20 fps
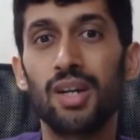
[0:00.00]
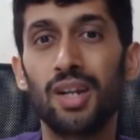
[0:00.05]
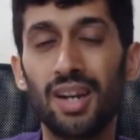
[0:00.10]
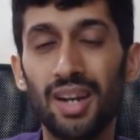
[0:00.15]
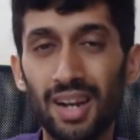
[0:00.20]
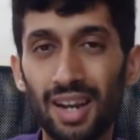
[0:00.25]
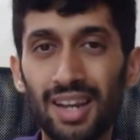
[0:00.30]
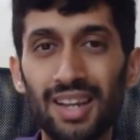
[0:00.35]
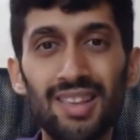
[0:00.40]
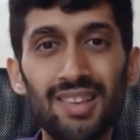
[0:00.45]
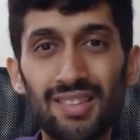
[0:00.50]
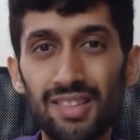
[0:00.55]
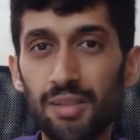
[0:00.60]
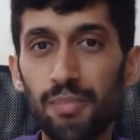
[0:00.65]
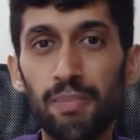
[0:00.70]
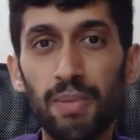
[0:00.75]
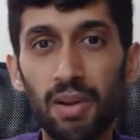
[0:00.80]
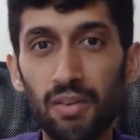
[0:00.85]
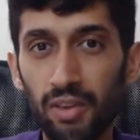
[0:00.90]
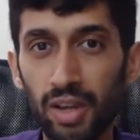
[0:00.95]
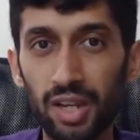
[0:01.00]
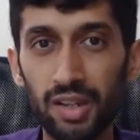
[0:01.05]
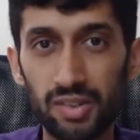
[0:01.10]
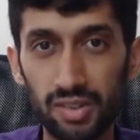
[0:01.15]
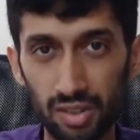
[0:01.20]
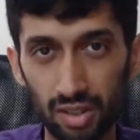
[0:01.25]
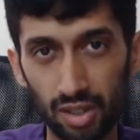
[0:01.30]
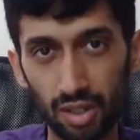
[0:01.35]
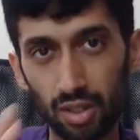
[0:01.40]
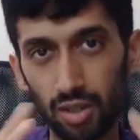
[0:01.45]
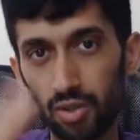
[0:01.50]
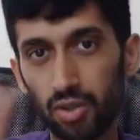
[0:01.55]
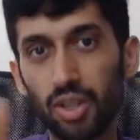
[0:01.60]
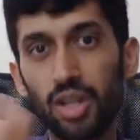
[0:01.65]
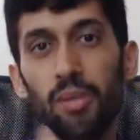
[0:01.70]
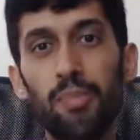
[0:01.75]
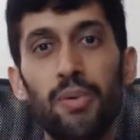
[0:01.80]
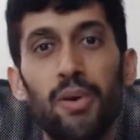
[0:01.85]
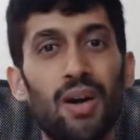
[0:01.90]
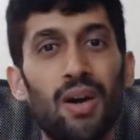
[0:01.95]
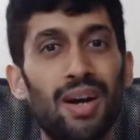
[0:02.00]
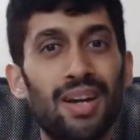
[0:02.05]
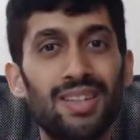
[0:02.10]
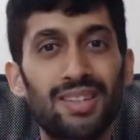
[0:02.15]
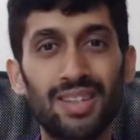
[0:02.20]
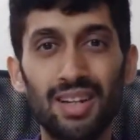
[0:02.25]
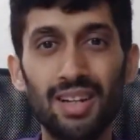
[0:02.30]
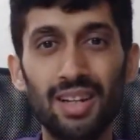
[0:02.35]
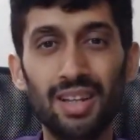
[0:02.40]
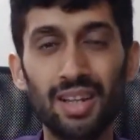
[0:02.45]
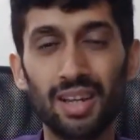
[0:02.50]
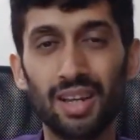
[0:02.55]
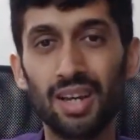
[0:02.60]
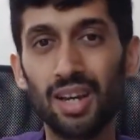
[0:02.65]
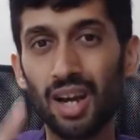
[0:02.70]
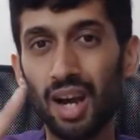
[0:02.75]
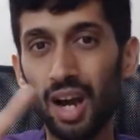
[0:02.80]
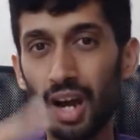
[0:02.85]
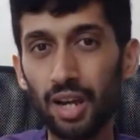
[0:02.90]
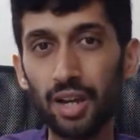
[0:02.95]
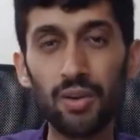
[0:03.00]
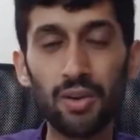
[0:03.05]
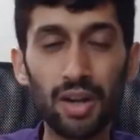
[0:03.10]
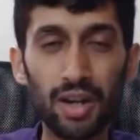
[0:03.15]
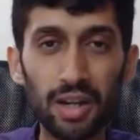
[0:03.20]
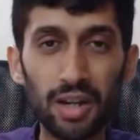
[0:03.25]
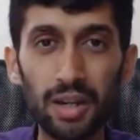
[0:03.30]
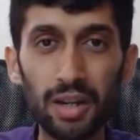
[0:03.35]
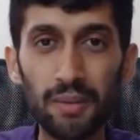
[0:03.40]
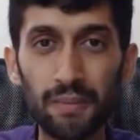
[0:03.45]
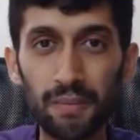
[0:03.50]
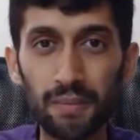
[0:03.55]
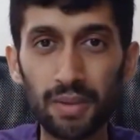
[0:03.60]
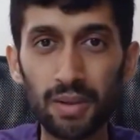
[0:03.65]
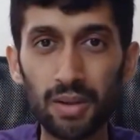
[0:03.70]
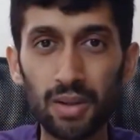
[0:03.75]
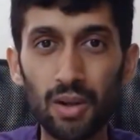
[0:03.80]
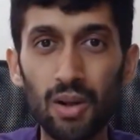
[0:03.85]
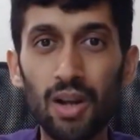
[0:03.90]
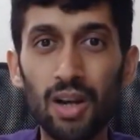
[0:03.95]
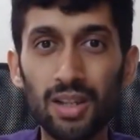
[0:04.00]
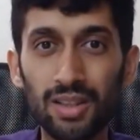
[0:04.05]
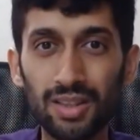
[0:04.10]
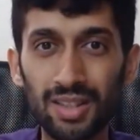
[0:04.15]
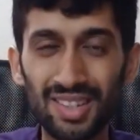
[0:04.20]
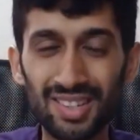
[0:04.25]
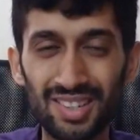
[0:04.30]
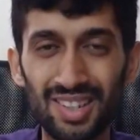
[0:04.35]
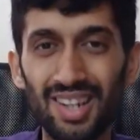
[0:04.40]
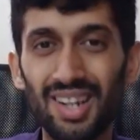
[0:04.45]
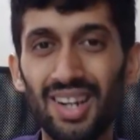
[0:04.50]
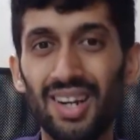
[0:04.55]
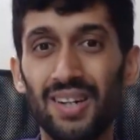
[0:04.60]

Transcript: 9 simple ways to keep your eyes healthy. Are you ready to learn this?